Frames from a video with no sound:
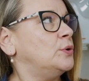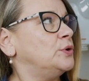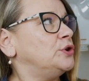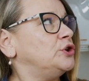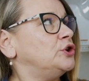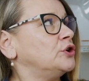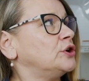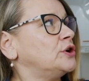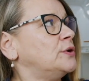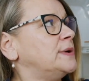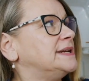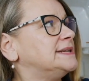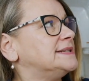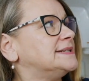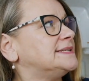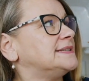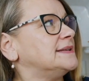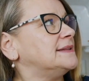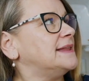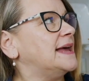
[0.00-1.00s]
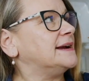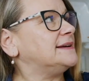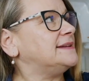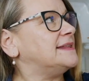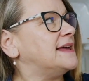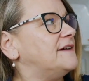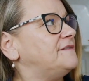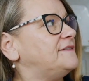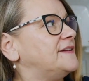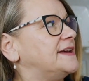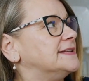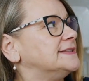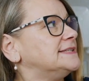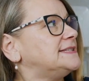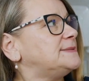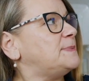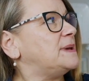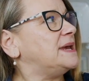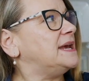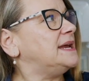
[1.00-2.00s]
you're going to select that fan
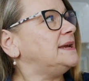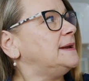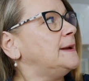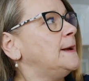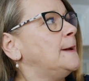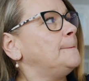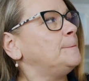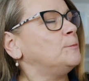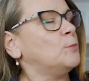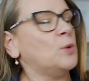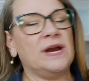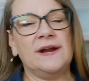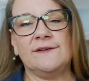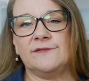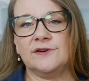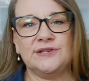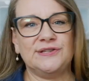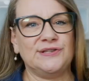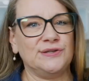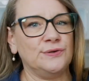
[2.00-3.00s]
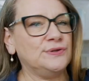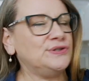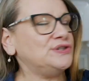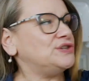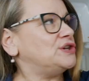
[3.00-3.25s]
speed, whatever suits